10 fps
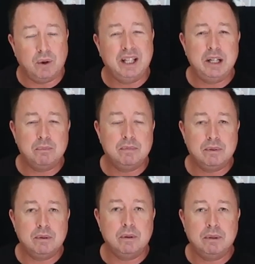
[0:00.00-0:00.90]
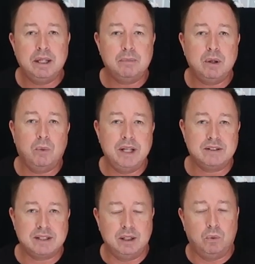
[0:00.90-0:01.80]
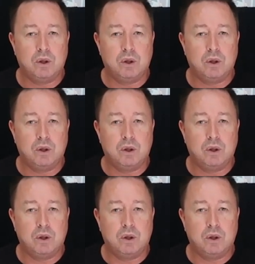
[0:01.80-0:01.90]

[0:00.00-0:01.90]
though a little bit weak still,